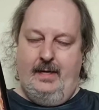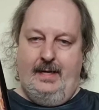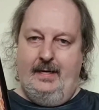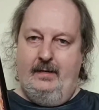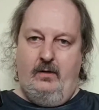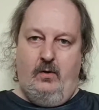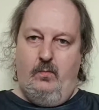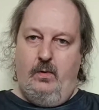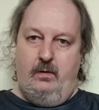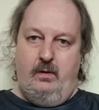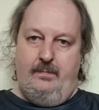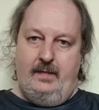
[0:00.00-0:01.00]
and not
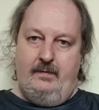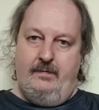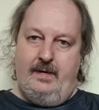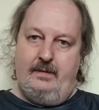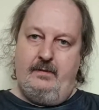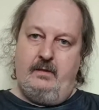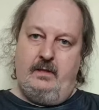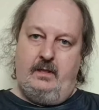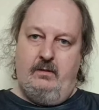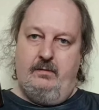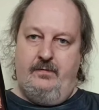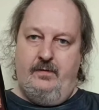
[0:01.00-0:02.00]
worry about the fact that I
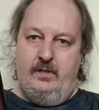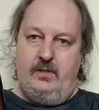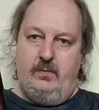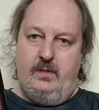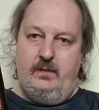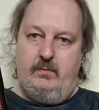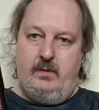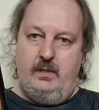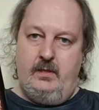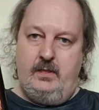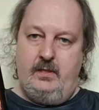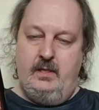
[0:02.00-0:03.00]
got the first one
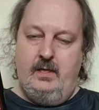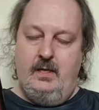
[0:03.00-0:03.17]
twice,